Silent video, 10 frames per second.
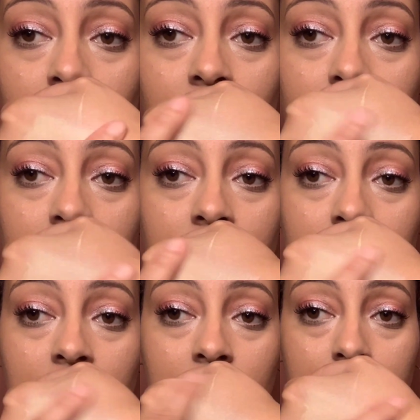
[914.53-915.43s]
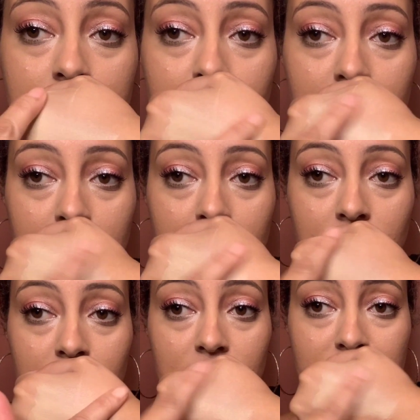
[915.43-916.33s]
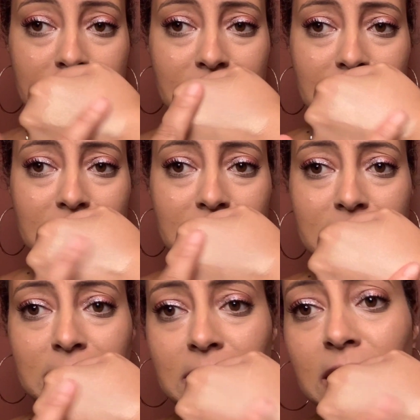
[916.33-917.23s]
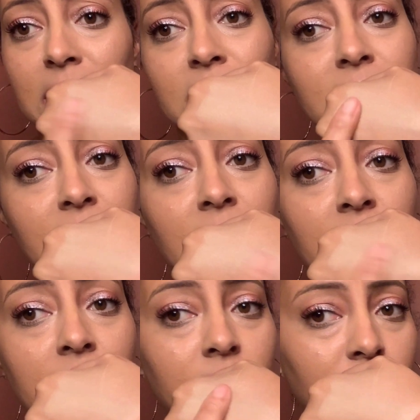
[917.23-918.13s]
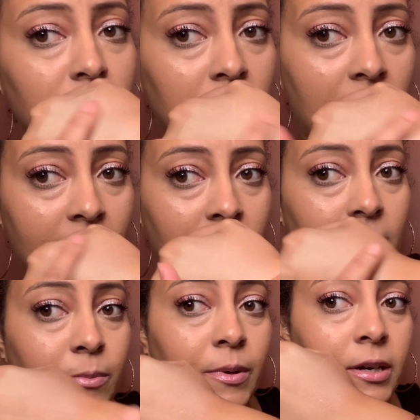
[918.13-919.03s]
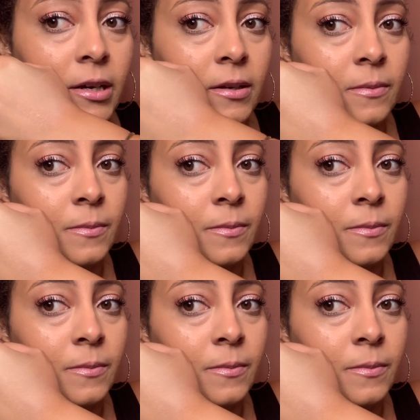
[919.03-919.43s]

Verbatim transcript: Let's see, let's see, let's see. It looks a little light, but